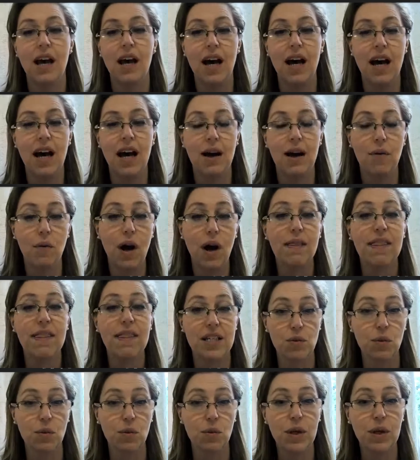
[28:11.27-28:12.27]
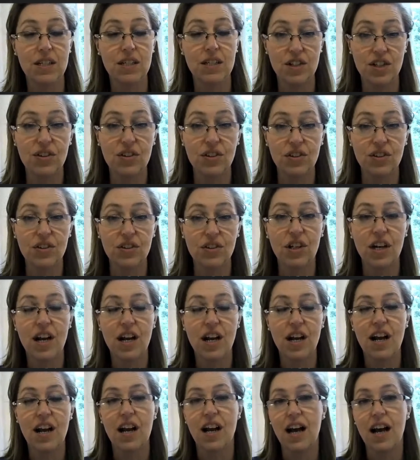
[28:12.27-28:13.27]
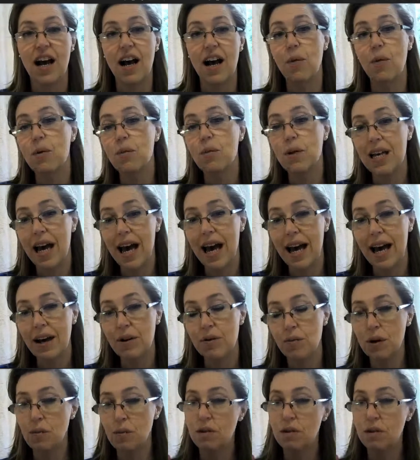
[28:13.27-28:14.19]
and that's what we can do. We were